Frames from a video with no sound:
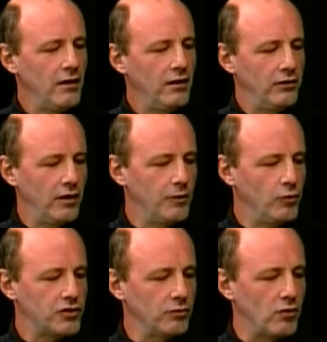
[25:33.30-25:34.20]
The other
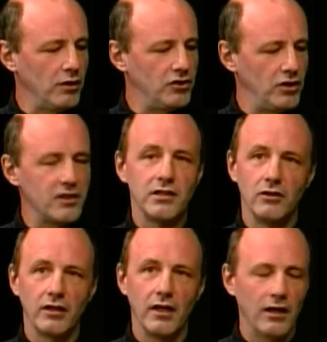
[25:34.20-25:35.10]
books were called Just
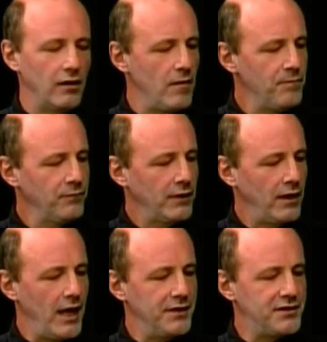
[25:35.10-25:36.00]
Looking
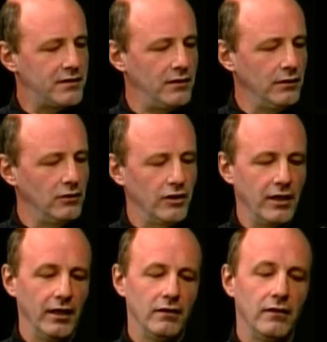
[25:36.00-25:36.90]
and Still
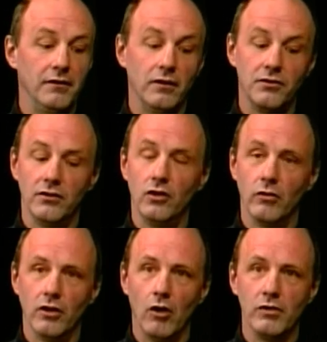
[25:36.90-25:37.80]
Looking, and here's the new
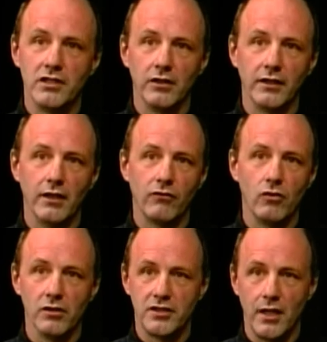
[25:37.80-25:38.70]
one, Always Looking. Of
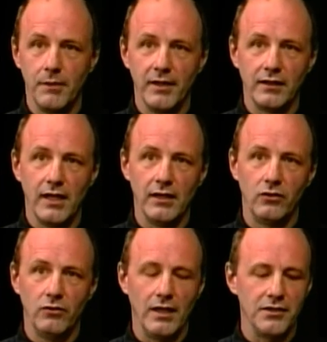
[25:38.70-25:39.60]
course, John Updike died in
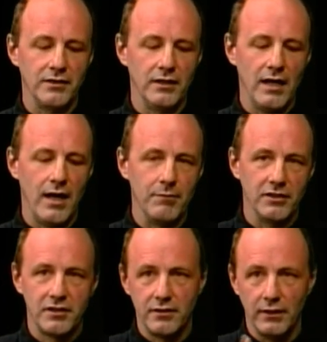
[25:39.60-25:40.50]
2009, but
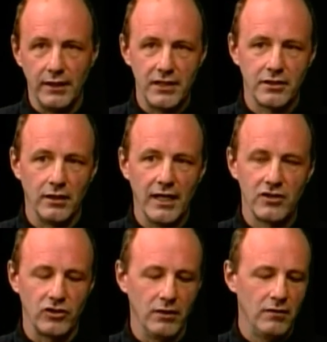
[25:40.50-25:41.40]
this is the last
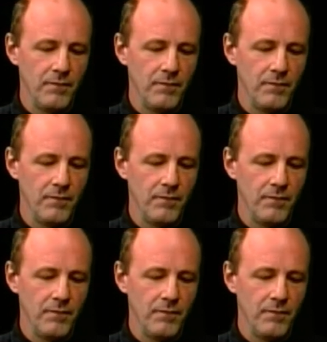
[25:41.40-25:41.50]
collection.